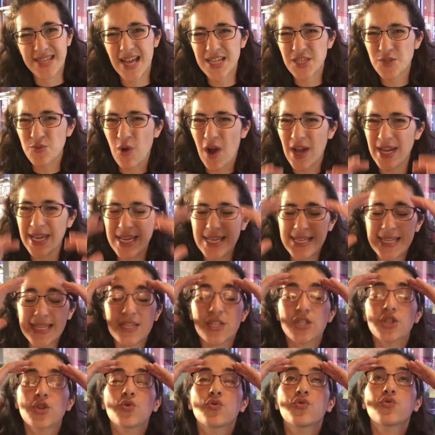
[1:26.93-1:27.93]
That's why it
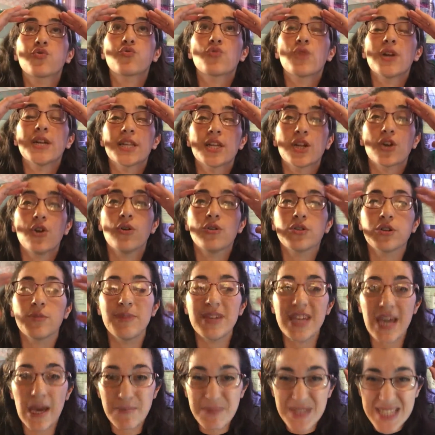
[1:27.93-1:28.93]
is critical to
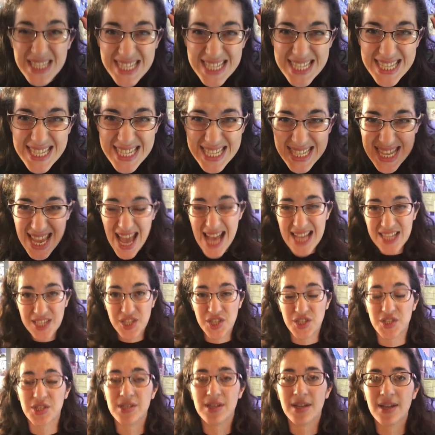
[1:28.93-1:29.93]
be
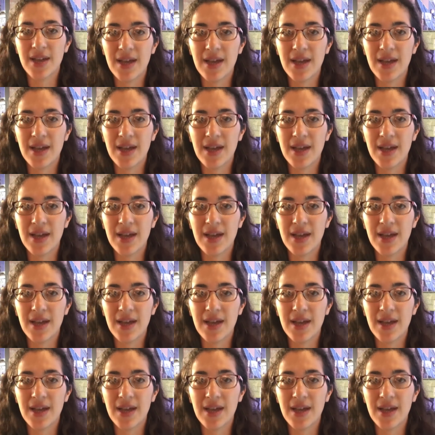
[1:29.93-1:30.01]
obsessed